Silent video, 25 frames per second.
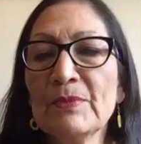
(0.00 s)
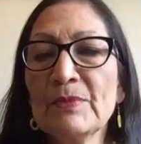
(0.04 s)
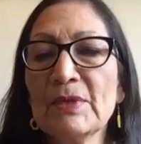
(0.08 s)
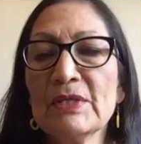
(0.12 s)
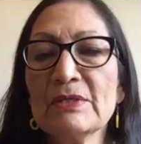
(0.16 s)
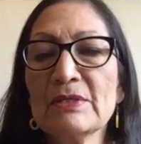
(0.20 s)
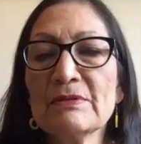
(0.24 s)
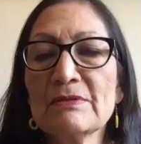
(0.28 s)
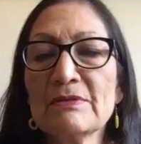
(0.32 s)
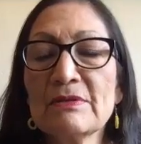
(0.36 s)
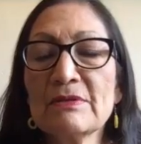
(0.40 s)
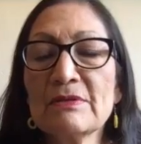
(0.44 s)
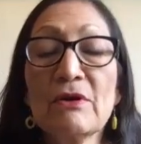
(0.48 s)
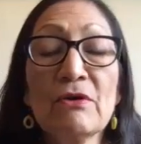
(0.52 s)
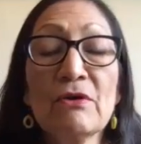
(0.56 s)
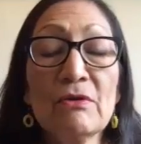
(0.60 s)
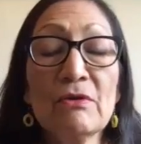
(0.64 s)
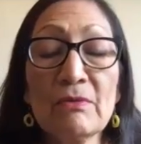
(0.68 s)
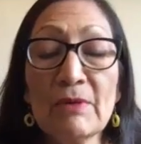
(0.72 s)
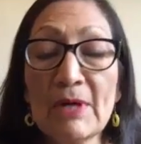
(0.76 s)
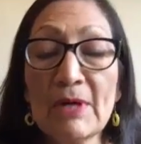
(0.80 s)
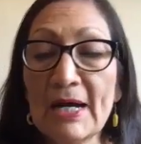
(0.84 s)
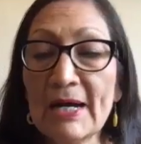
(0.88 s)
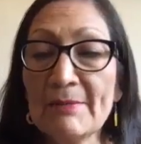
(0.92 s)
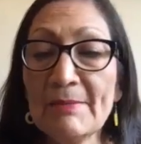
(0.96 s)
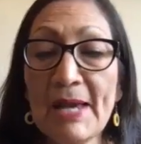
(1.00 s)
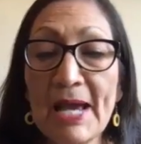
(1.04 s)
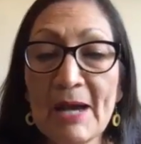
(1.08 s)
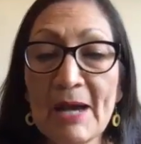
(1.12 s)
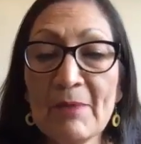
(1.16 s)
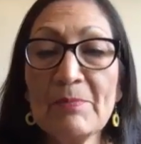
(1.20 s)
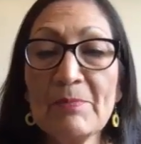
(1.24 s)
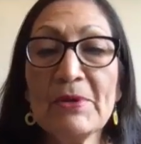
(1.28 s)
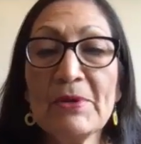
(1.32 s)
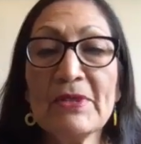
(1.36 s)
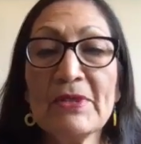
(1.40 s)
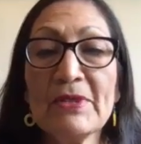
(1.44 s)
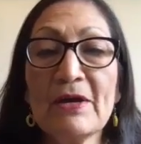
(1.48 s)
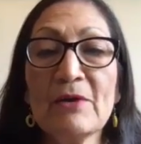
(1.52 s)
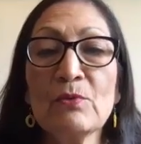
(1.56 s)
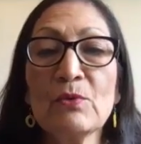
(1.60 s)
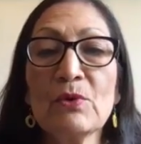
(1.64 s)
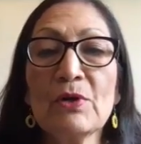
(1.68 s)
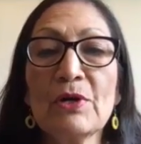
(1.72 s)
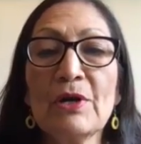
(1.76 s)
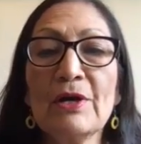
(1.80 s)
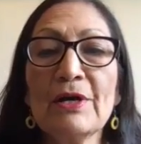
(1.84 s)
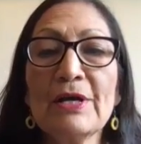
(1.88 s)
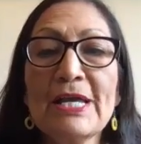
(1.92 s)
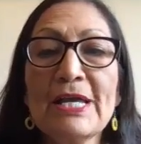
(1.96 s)
so I'm happy that
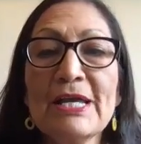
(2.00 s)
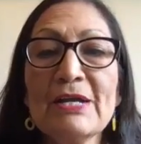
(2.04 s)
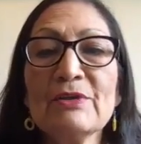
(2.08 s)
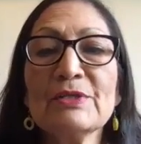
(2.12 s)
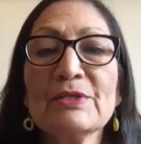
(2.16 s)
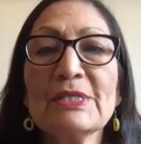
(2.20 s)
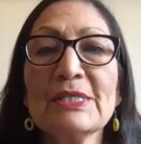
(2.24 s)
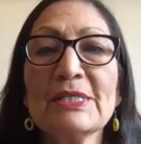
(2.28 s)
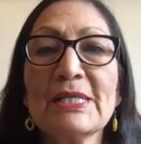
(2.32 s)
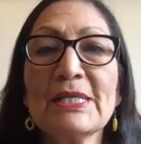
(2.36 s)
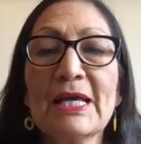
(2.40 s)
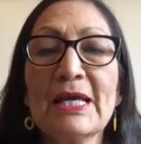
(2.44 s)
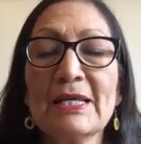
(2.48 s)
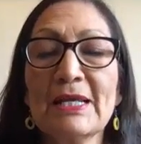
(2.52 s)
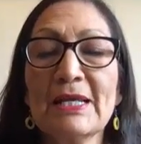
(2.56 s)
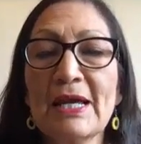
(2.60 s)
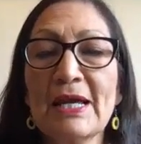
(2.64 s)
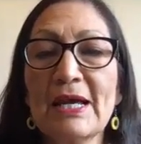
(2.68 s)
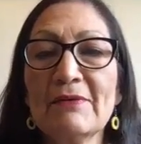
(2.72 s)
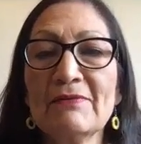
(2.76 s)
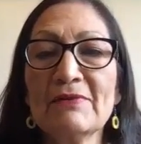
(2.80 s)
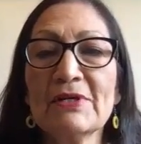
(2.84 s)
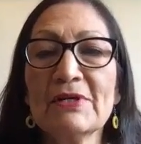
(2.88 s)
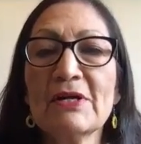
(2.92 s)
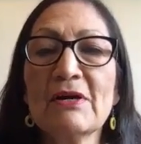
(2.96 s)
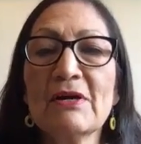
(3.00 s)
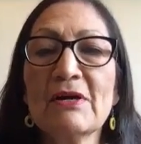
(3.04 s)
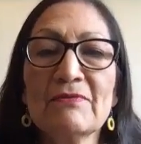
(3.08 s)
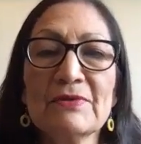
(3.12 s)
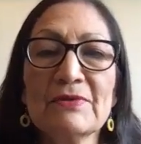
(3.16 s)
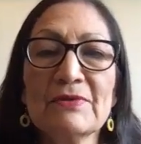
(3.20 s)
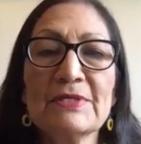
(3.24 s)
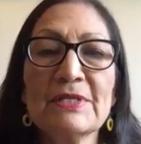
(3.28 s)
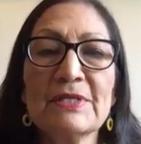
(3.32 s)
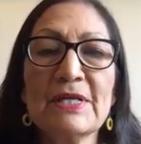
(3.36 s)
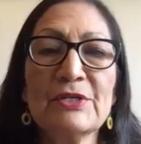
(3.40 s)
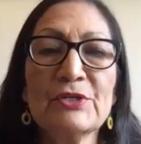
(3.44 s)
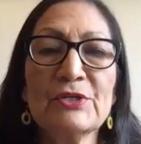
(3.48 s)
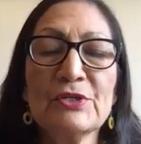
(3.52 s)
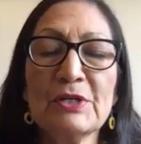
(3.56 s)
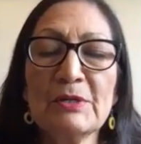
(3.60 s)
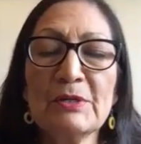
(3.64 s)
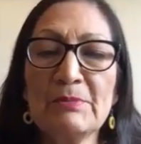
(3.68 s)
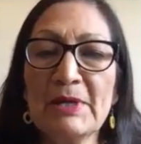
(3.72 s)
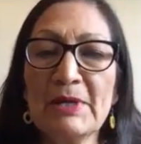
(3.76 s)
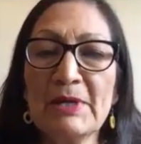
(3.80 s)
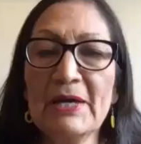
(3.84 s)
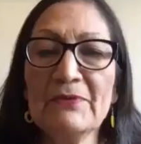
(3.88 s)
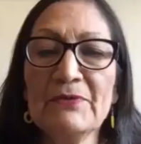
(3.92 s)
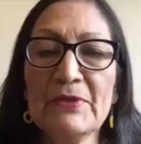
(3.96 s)
we're all here today to have a conversation
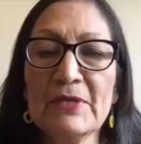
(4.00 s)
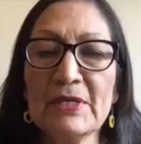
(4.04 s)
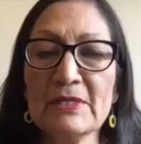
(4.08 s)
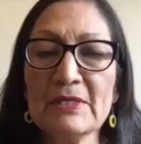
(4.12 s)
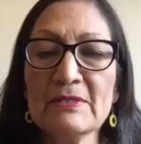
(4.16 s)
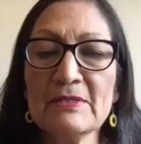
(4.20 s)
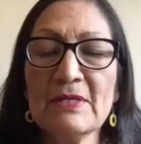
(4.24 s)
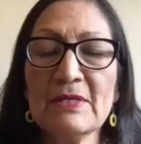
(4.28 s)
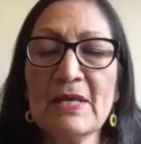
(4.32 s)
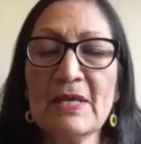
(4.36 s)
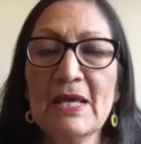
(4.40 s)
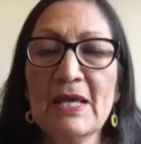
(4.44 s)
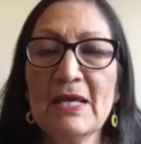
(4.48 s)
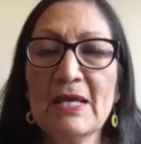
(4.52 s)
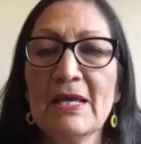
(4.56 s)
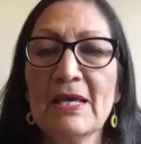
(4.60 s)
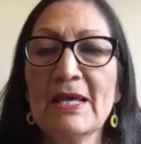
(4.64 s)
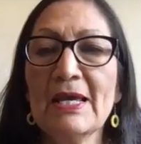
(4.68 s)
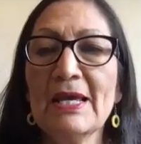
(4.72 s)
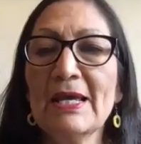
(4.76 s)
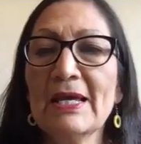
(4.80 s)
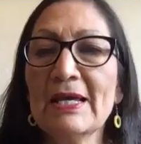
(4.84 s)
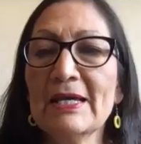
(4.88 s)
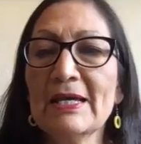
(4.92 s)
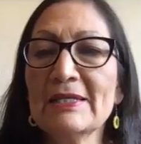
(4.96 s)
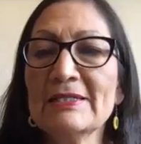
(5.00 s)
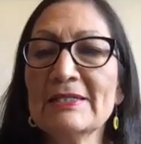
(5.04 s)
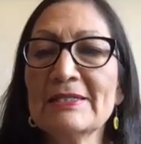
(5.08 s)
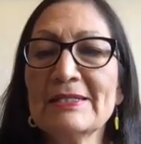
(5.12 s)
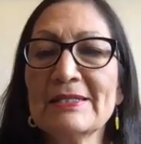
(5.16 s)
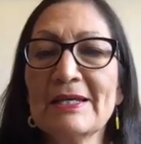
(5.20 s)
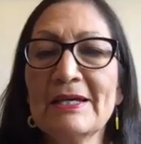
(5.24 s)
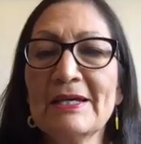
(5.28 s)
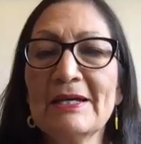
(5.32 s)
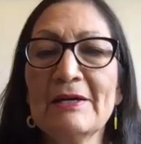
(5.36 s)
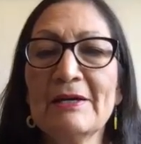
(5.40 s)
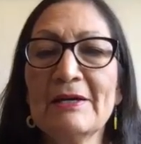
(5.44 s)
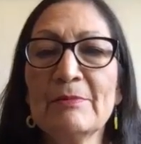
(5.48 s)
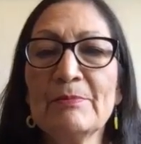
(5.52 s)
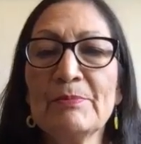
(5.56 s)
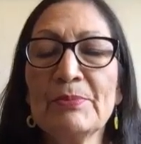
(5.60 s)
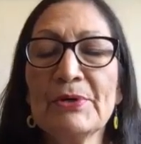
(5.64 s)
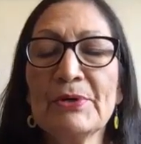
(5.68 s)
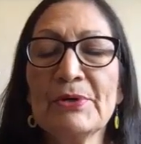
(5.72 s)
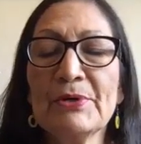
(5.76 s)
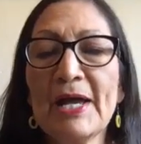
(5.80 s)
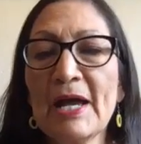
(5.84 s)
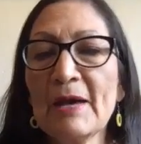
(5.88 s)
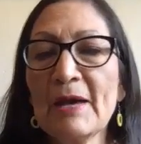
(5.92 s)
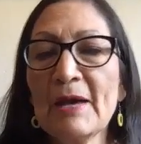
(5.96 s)
about this and
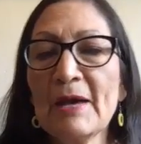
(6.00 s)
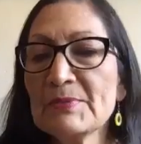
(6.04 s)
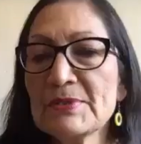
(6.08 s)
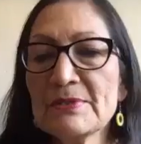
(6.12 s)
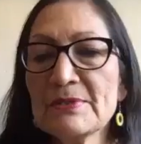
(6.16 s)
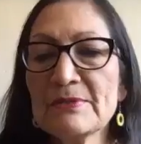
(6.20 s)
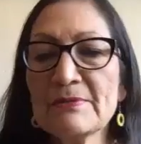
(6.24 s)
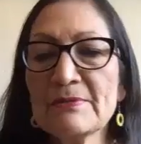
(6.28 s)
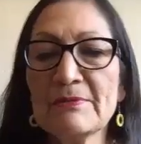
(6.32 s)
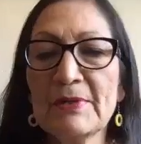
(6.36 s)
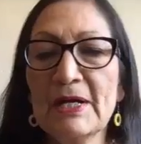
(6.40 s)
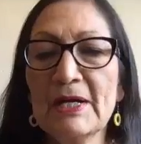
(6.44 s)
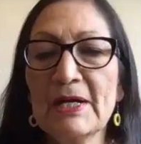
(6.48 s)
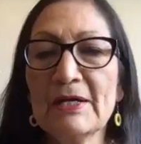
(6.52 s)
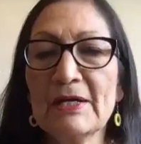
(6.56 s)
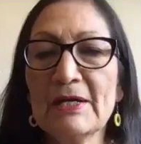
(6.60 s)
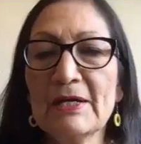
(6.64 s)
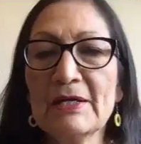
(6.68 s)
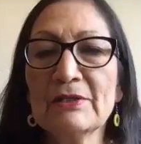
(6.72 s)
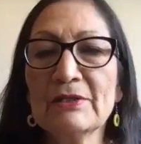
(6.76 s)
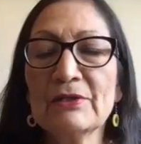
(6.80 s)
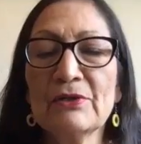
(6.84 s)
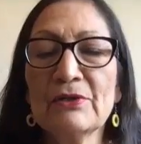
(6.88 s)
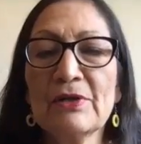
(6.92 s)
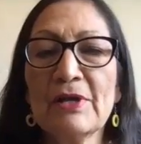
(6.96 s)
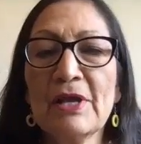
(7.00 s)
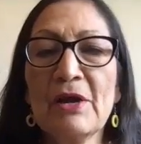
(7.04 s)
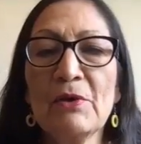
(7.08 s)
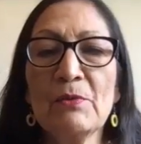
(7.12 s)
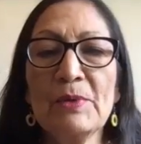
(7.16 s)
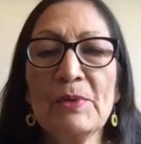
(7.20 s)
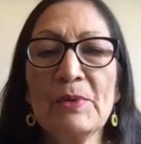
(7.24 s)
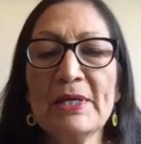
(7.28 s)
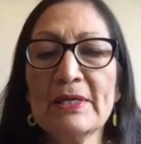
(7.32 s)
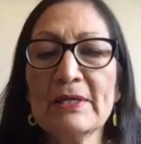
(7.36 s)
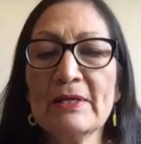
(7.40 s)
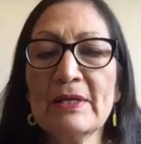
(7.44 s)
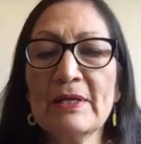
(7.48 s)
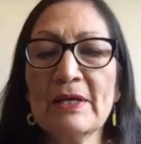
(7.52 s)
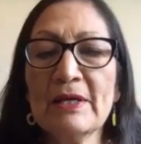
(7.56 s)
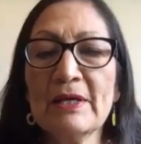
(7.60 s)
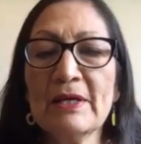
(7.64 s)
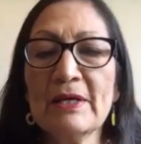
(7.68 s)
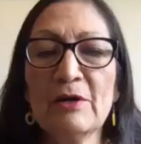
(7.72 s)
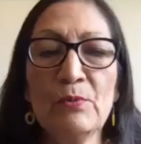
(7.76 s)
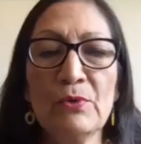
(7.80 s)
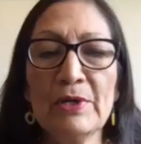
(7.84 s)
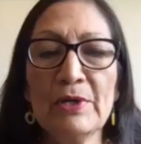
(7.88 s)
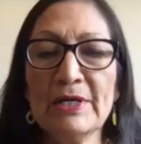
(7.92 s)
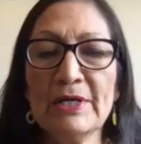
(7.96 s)
perhaps learn how we can
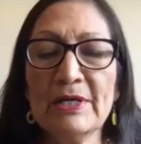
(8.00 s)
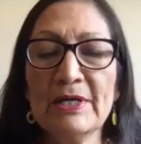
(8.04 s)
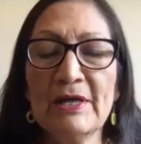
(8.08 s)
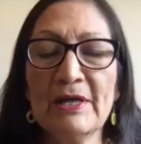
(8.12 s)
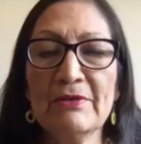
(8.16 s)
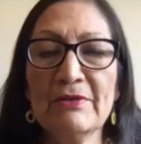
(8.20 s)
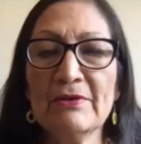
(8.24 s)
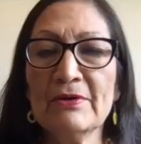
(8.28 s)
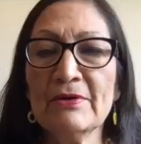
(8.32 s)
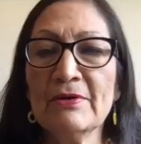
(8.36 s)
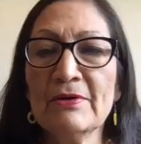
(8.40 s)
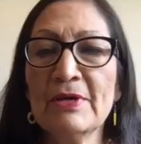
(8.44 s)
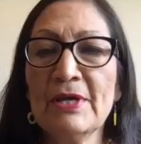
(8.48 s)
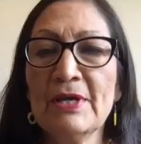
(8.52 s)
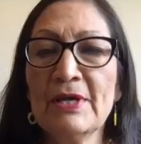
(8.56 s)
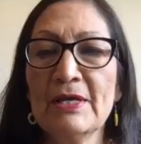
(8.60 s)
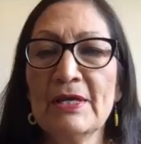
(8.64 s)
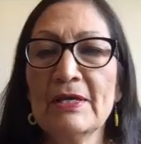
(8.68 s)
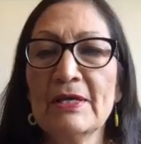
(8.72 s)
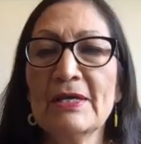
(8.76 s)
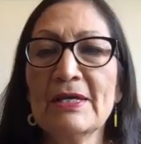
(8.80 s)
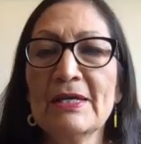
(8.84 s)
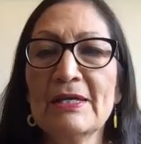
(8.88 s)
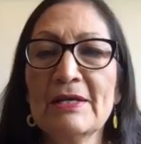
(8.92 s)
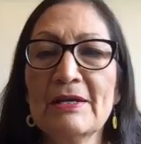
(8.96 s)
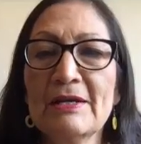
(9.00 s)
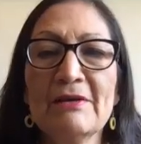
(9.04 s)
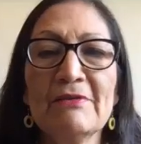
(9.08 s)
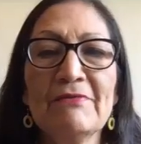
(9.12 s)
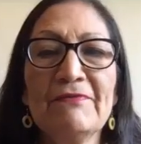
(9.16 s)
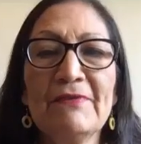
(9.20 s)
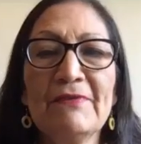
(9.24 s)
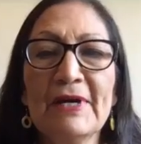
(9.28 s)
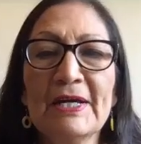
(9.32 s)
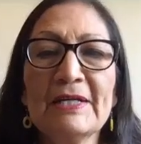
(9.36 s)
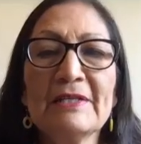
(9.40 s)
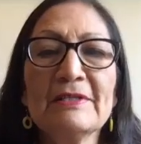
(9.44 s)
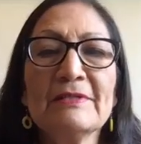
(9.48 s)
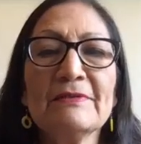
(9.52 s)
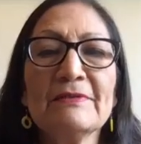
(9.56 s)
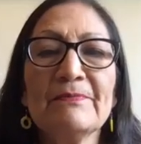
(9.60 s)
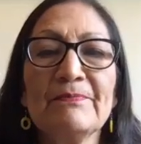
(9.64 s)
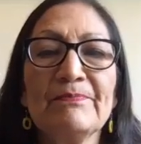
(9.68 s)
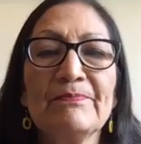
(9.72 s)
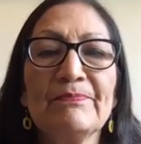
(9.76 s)
help one another in our fight